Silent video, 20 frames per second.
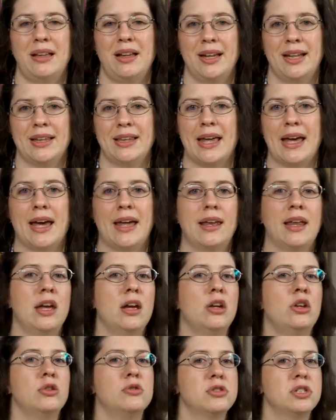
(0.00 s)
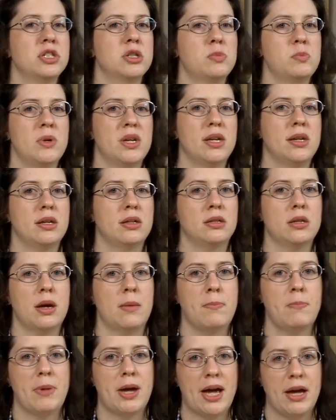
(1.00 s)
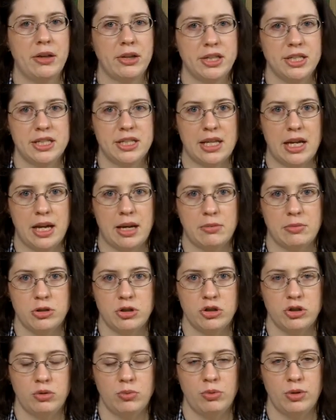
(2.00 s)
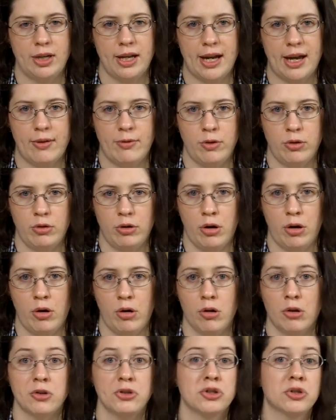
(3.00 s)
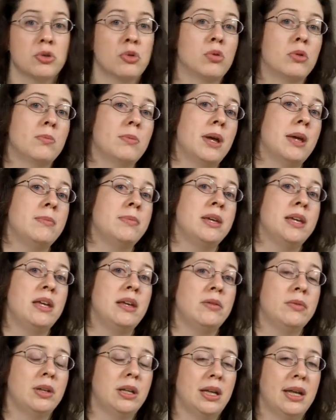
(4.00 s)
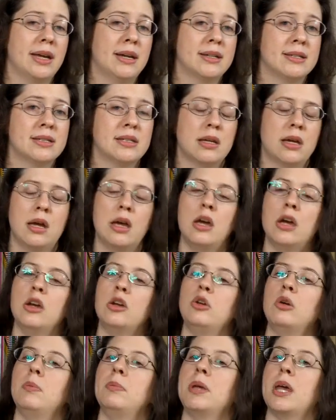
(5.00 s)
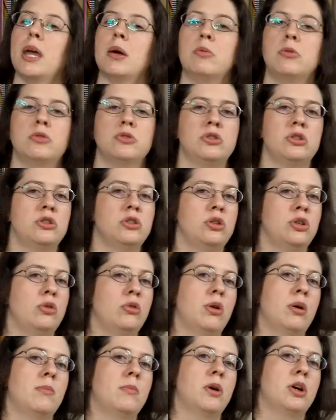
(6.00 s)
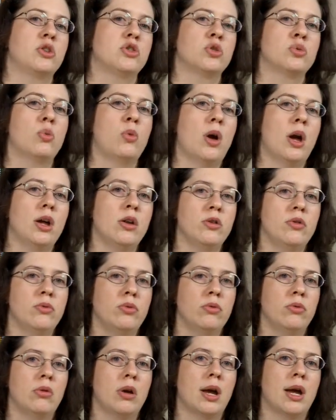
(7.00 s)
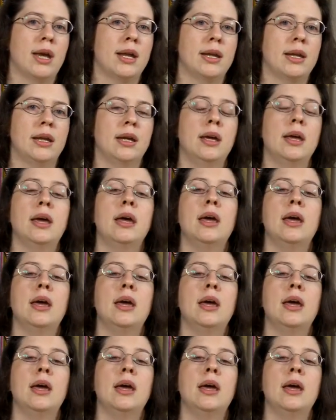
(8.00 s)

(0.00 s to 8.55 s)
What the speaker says: like that. You'll spend about the same as you would have on a harsh, or maybe even less. You'll be able to do a much wider variety,